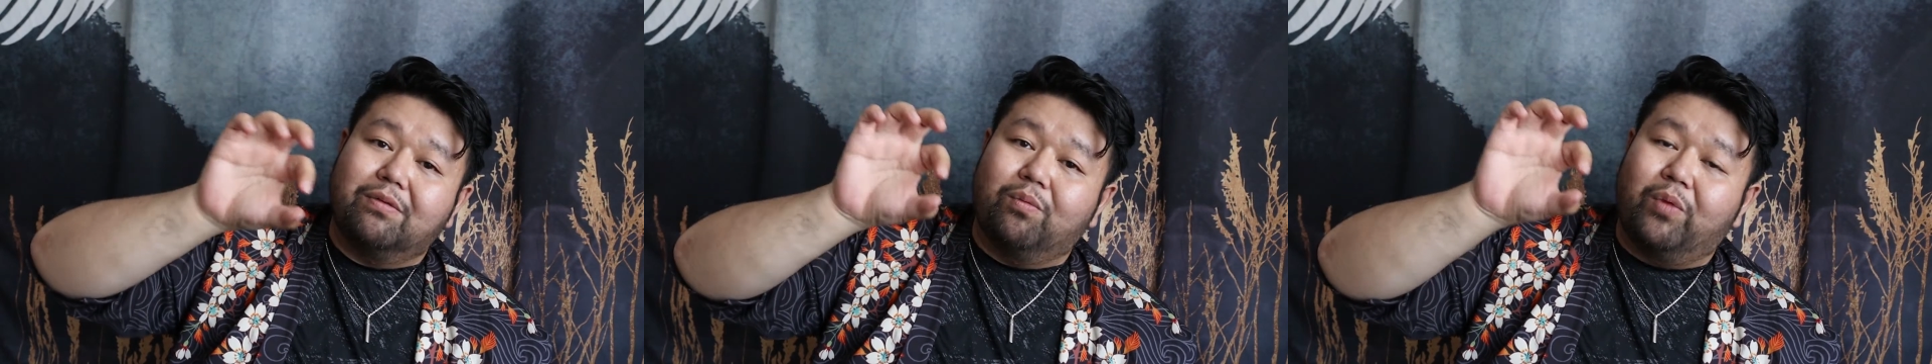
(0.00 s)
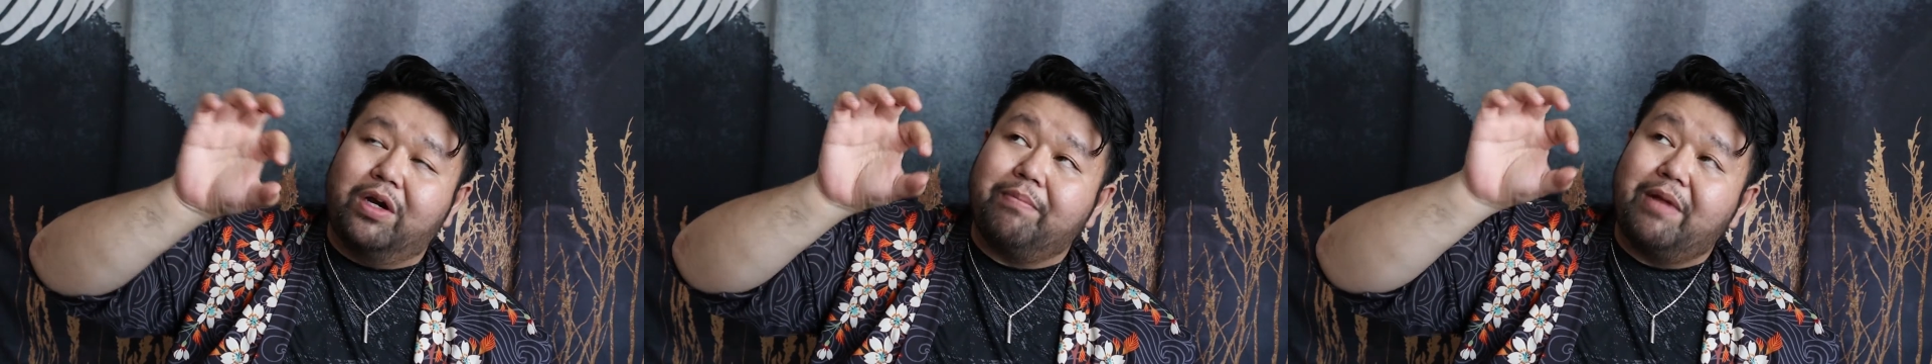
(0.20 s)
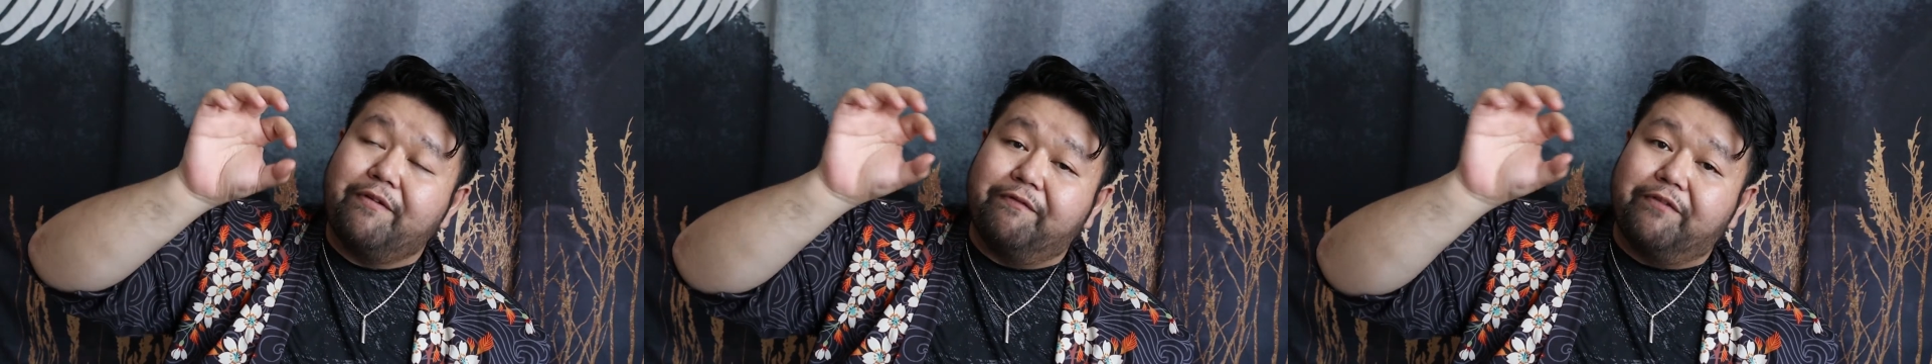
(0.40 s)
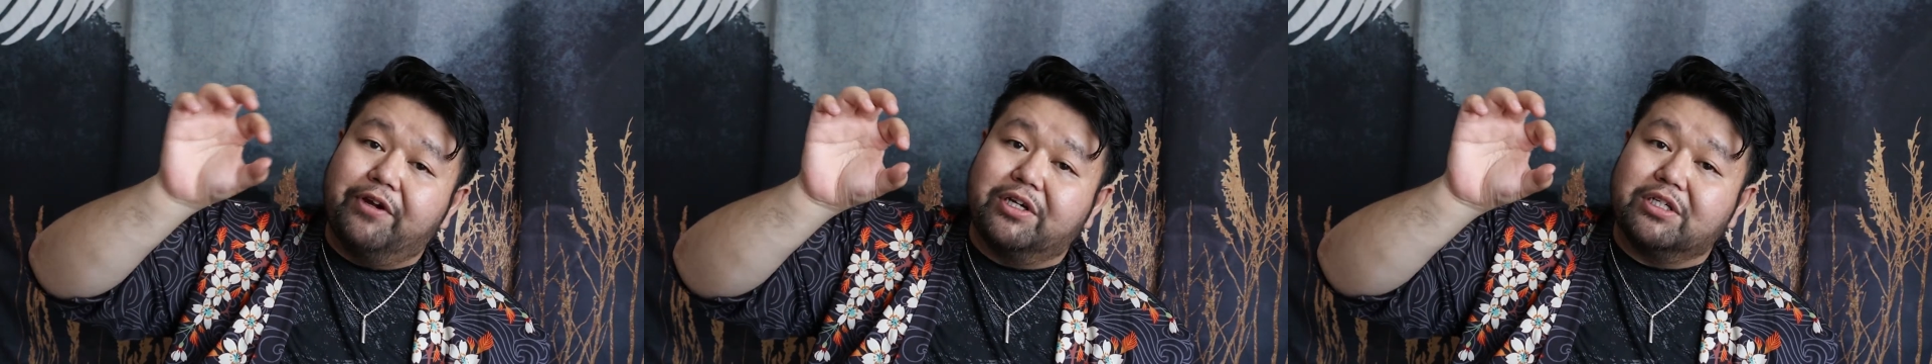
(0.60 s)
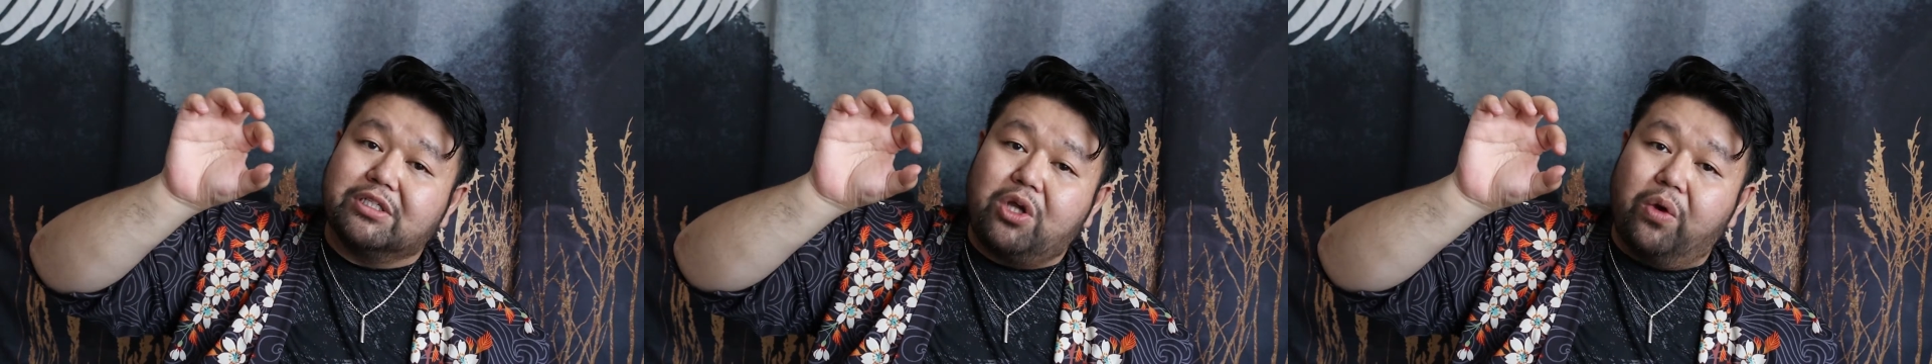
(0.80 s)
one of my
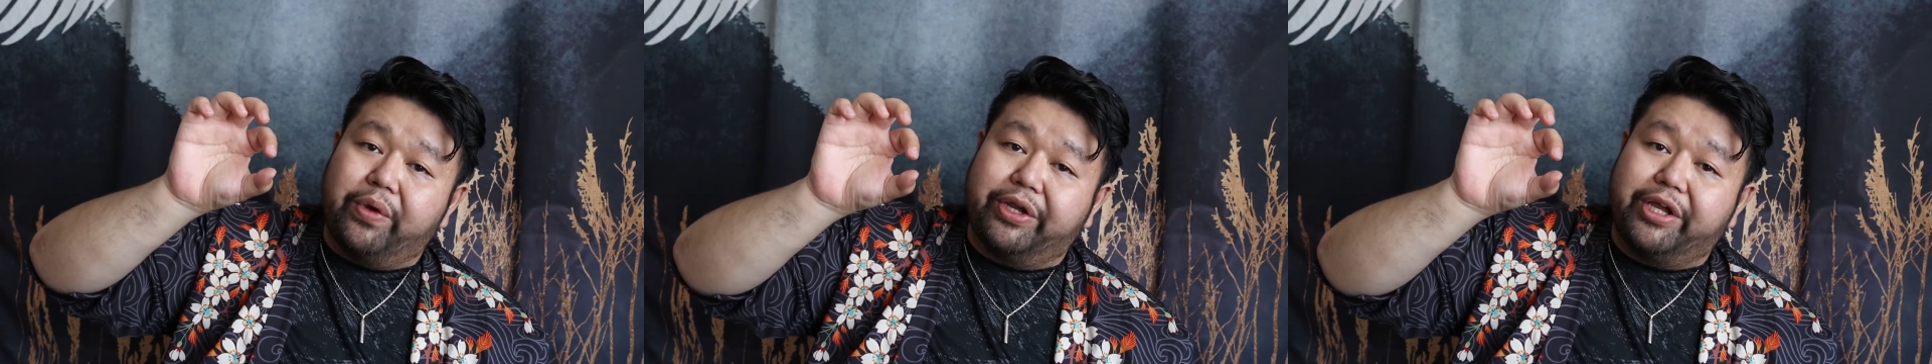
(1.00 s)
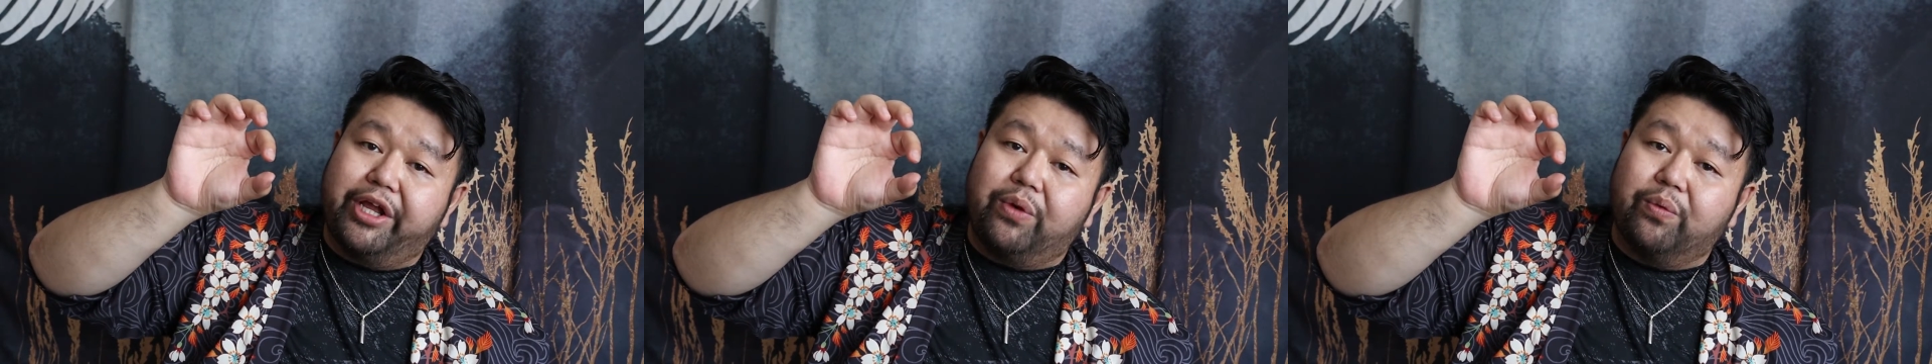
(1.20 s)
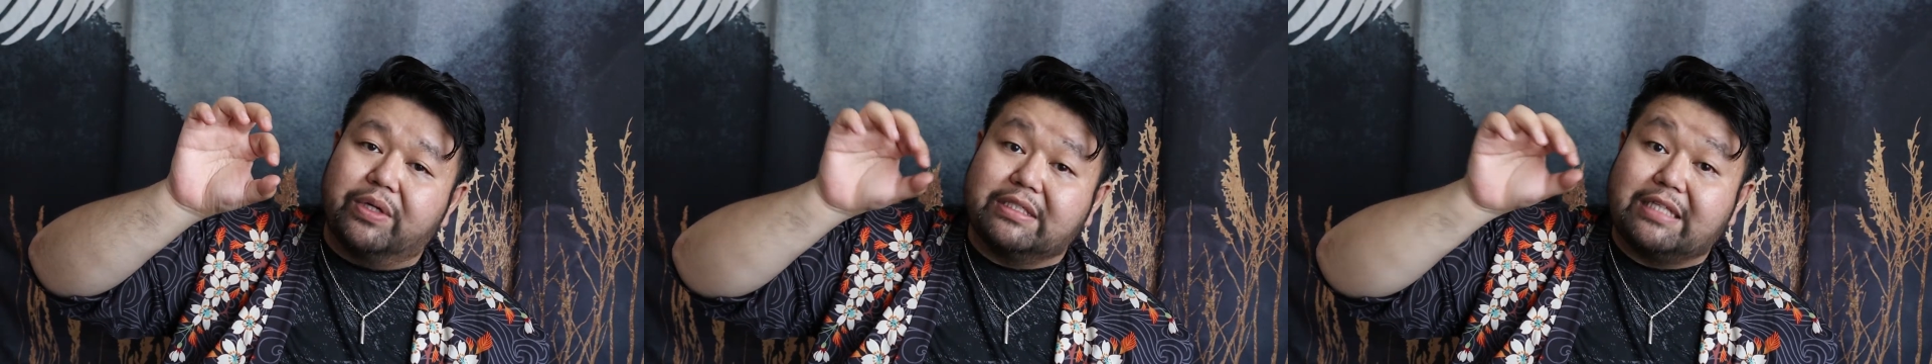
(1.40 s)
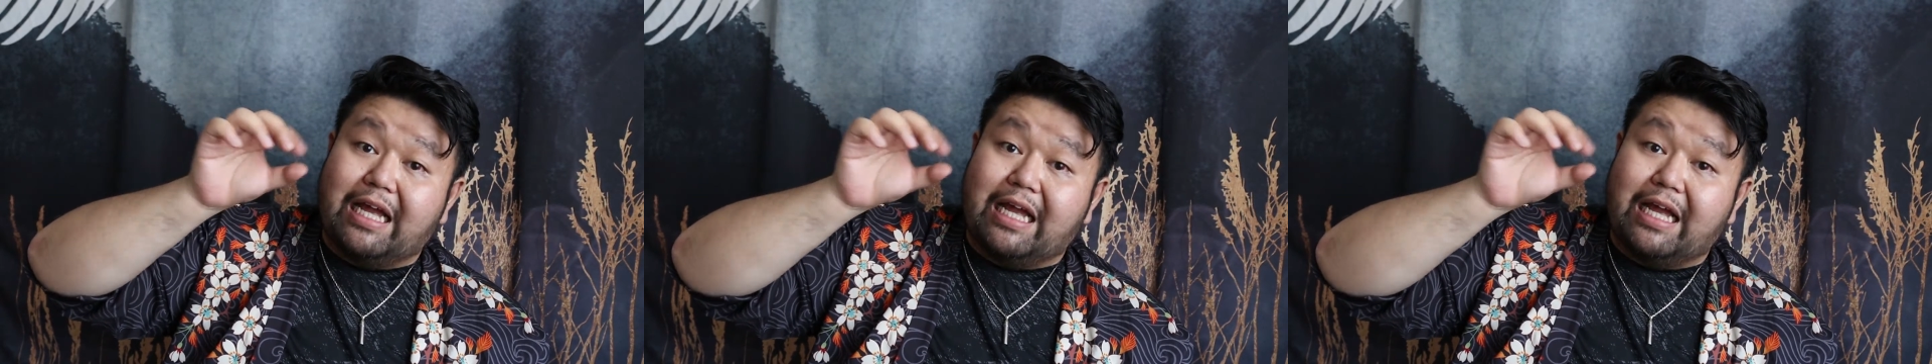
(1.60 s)
fears going in was